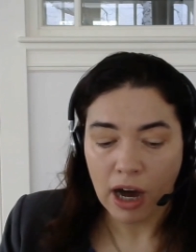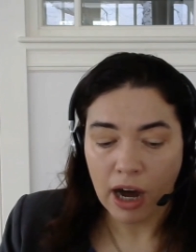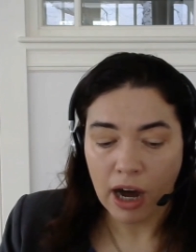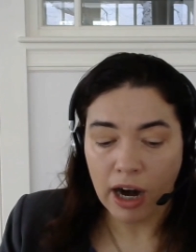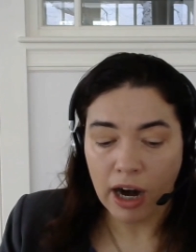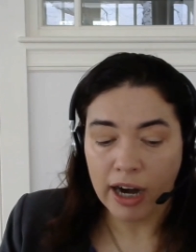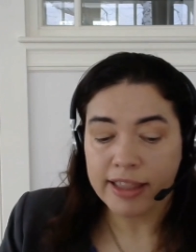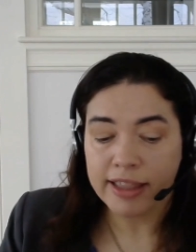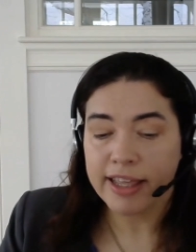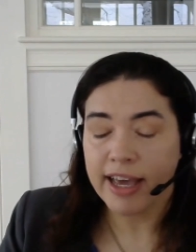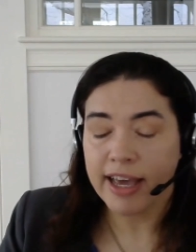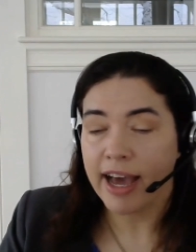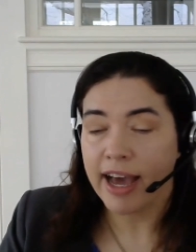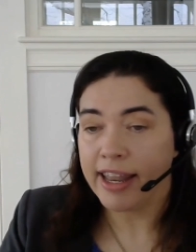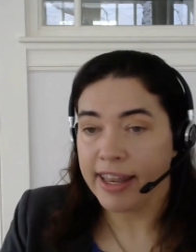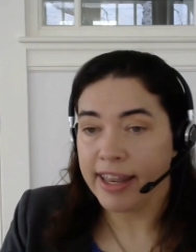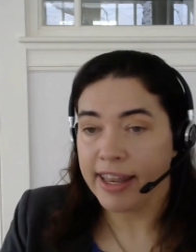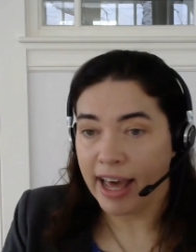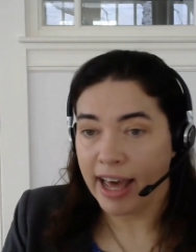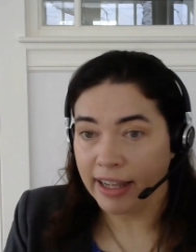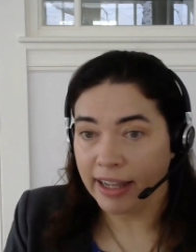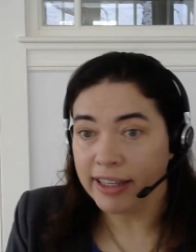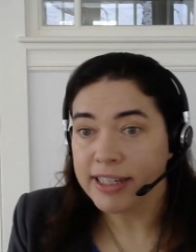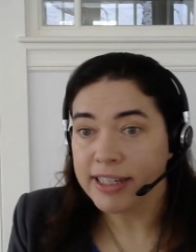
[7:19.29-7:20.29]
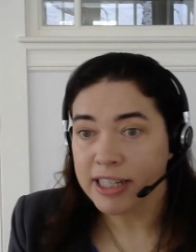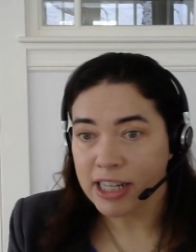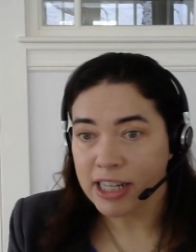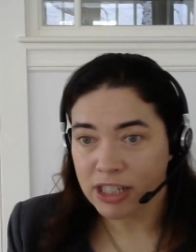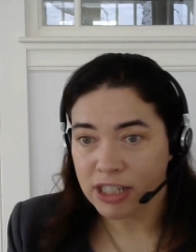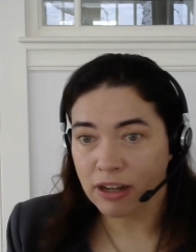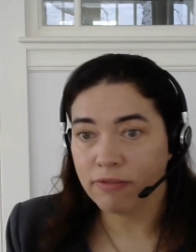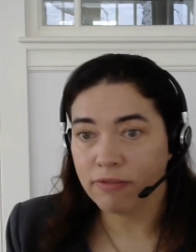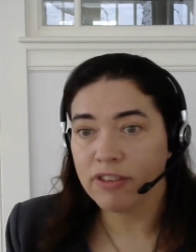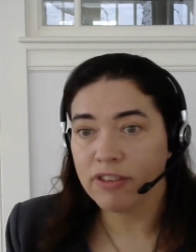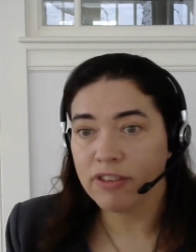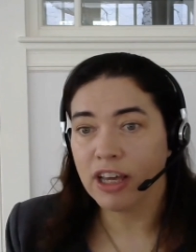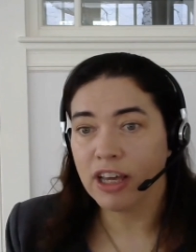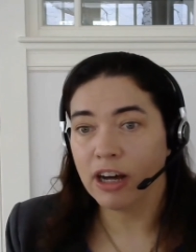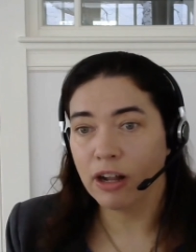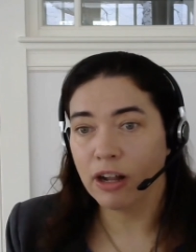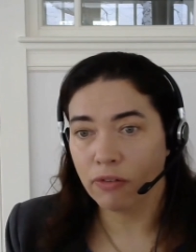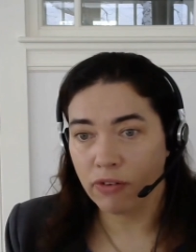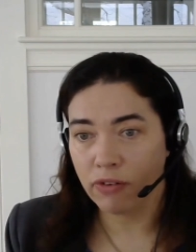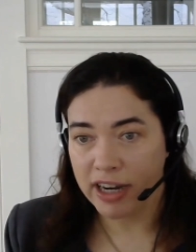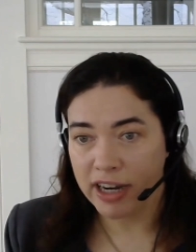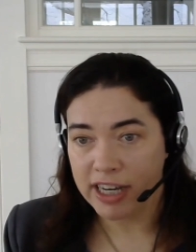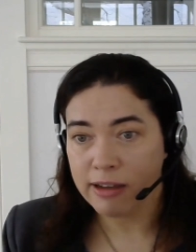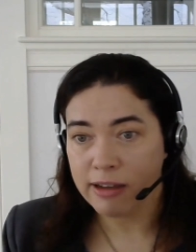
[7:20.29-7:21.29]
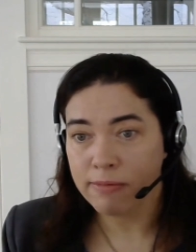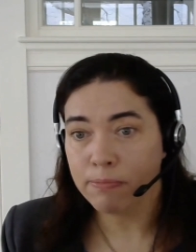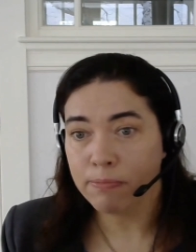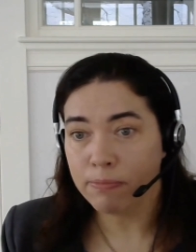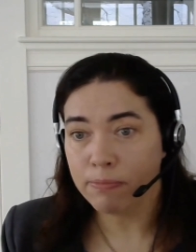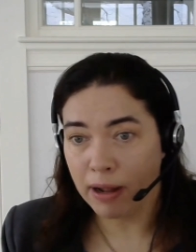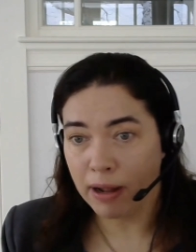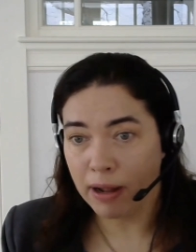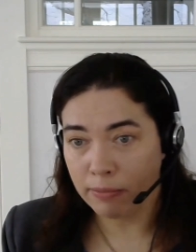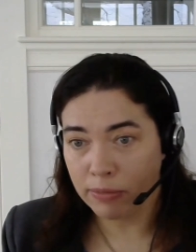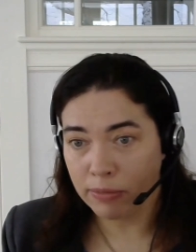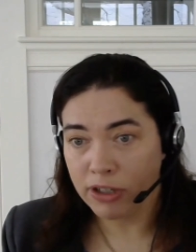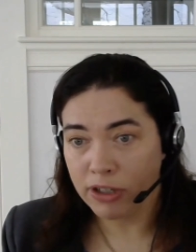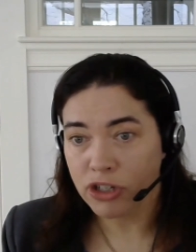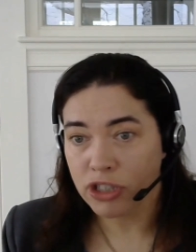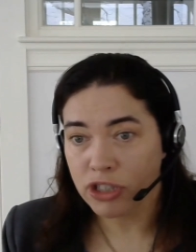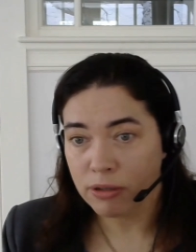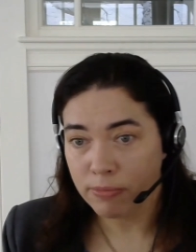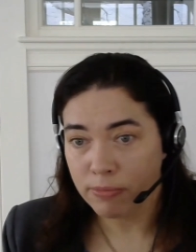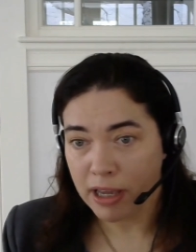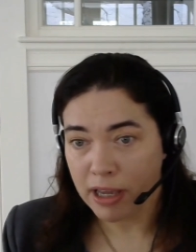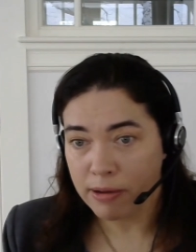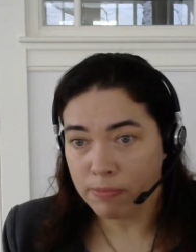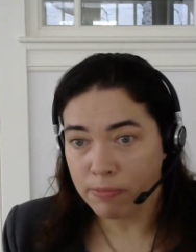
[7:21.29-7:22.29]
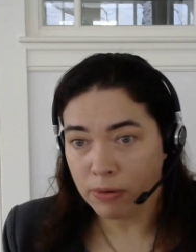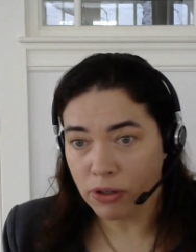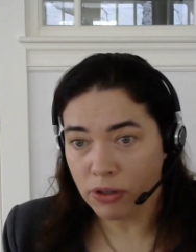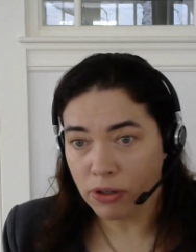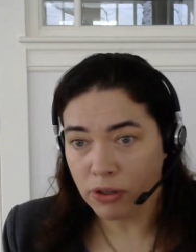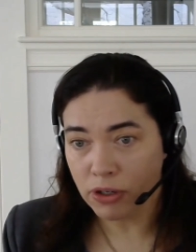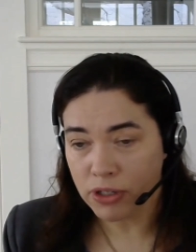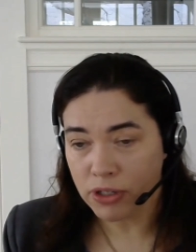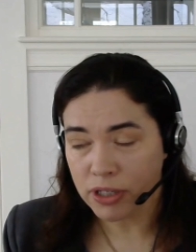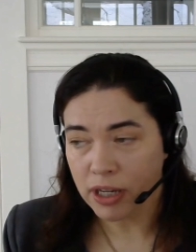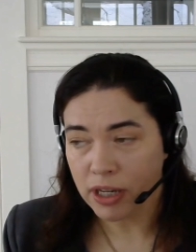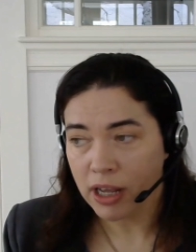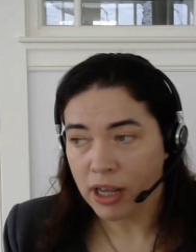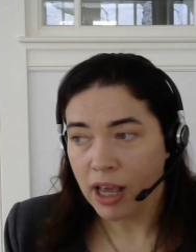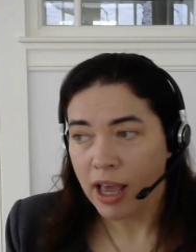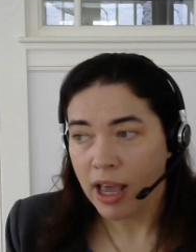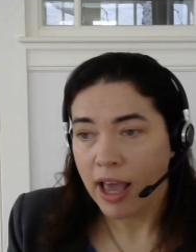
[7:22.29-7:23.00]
are the analysis of the already published papers,